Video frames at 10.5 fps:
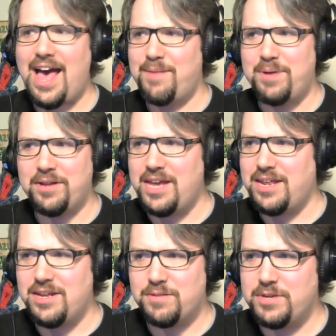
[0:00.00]
apparently
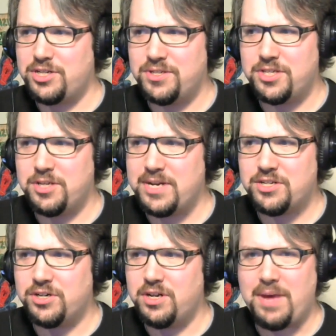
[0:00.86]
at intermission somebody
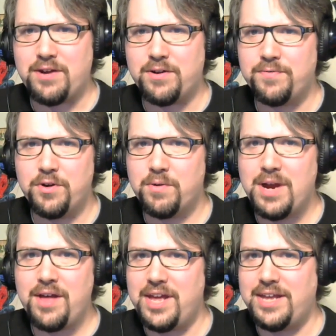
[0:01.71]
turned the microphone
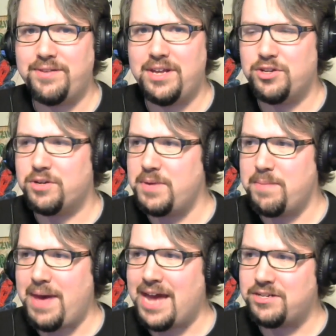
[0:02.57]
around. I, it took me
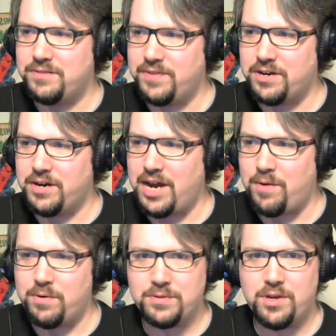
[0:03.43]
a match to figure
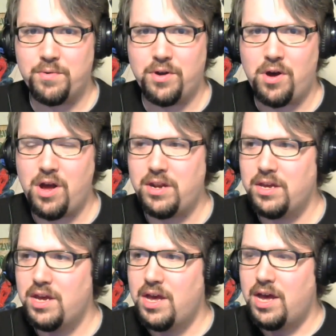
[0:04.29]
out what was going on,
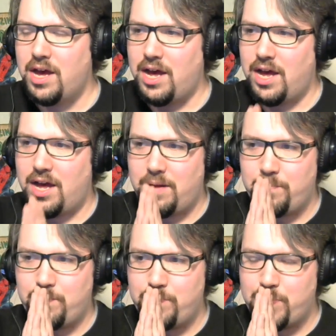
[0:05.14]

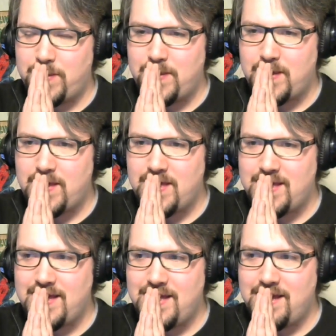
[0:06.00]
um, uh.
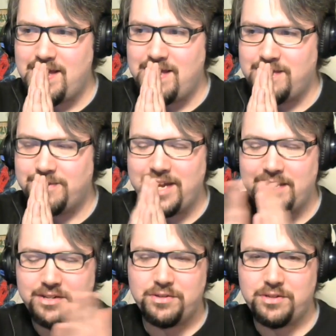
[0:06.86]
and, and so I
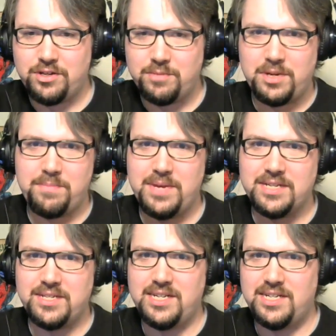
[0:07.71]
had to do a little bit of
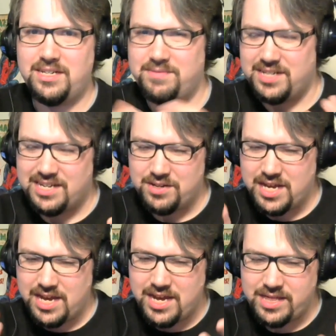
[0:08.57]
mixing. And I was like,
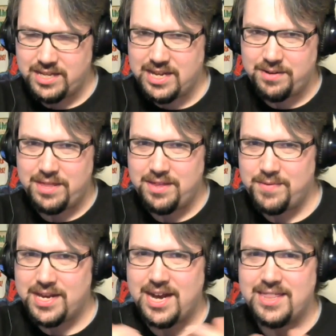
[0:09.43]
okay, I think that I
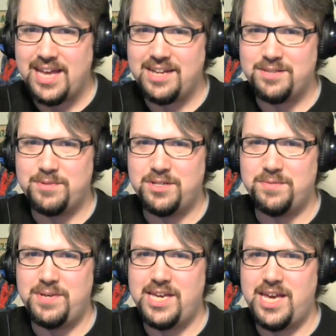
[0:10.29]
think we got that as much
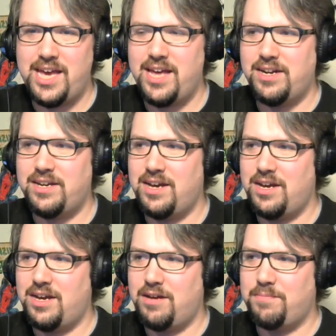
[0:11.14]
as we can.
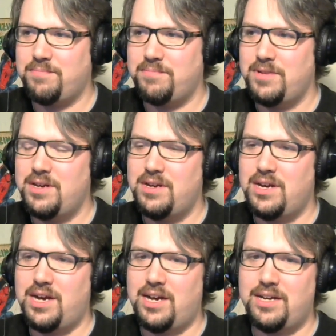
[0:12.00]
Um,
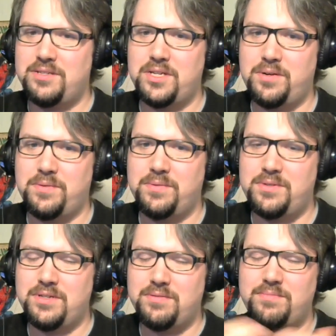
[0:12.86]
uh, so,
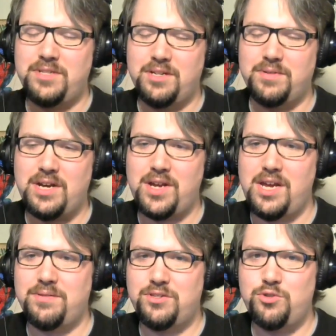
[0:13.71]
so you know, without
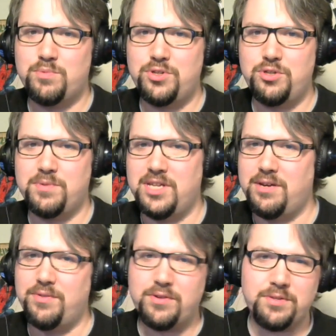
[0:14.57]
any super super
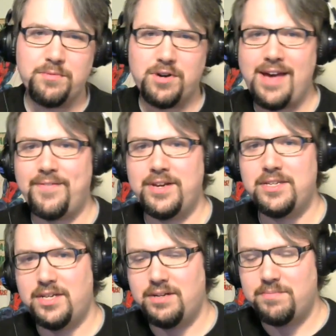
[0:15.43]
thing, throw some
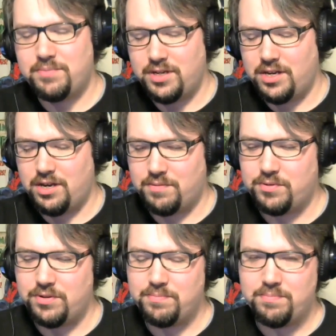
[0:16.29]
graphics in. You know,
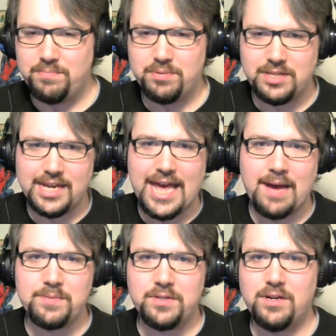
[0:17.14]
put put the
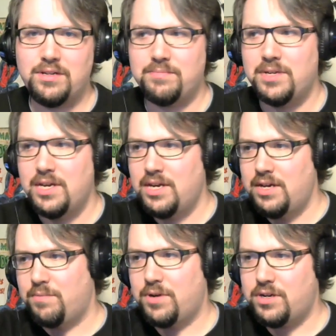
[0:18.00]
caps on them.
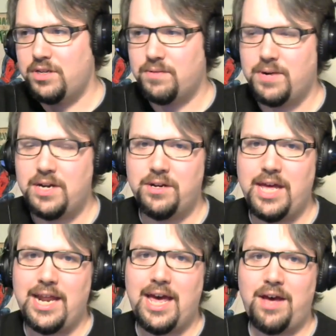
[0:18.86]
We're good to render
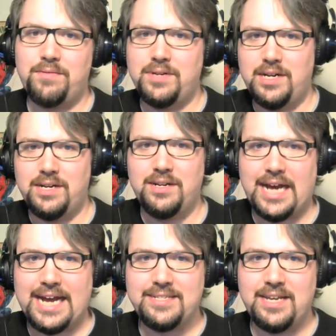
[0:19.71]
that out. And
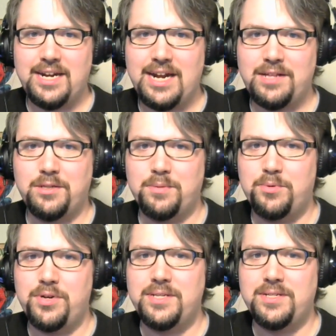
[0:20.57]
I sent it out to the
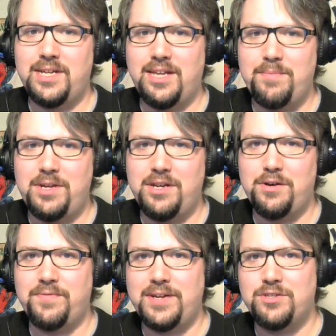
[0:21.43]
boys, and they let me
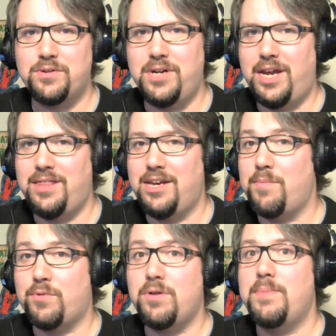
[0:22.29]
know if I screwed anything
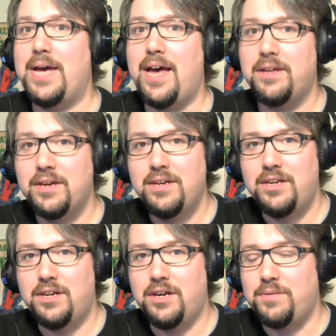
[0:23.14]
up real bad.
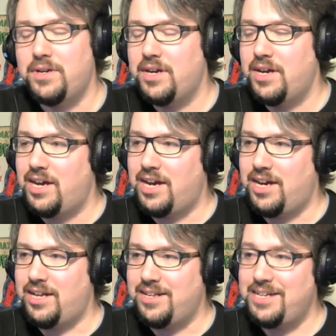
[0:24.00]
You know,
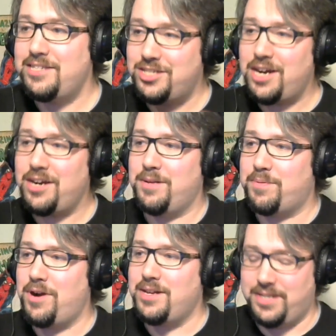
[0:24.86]
uh, that's generally the
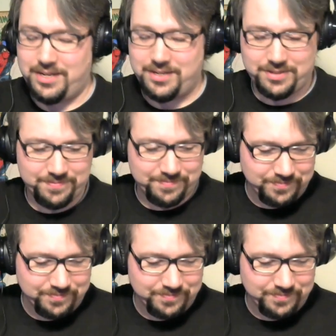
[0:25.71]
process.